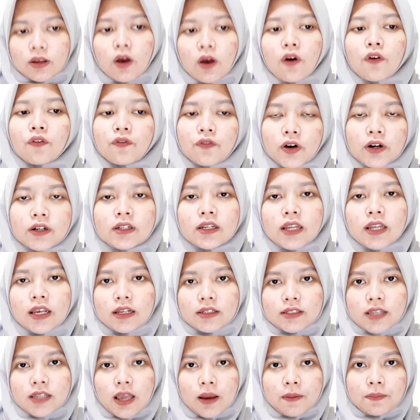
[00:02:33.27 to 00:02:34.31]
For the
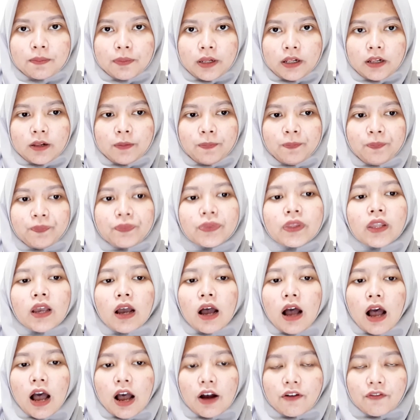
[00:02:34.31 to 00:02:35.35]
example,
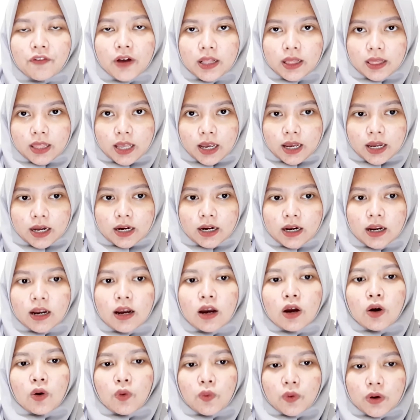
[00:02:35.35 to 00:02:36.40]
Avatar
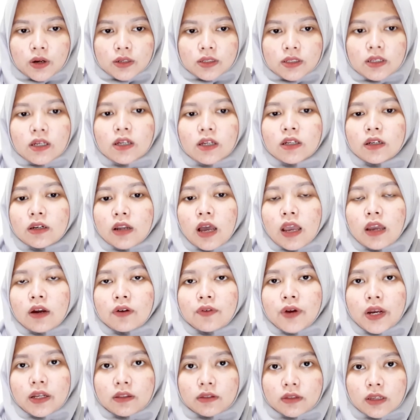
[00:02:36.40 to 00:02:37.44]
was
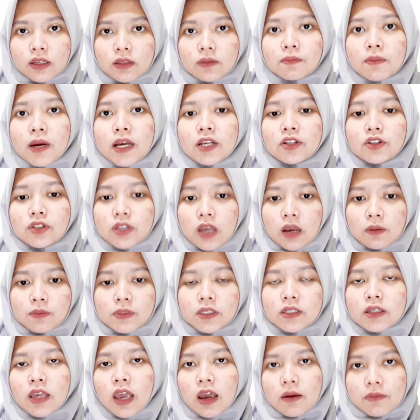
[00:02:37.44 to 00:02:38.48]
directed by James
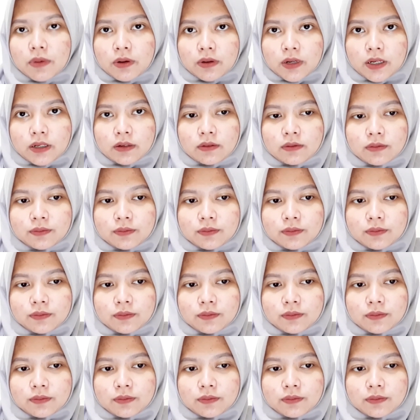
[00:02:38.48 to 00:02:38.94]
Cameron.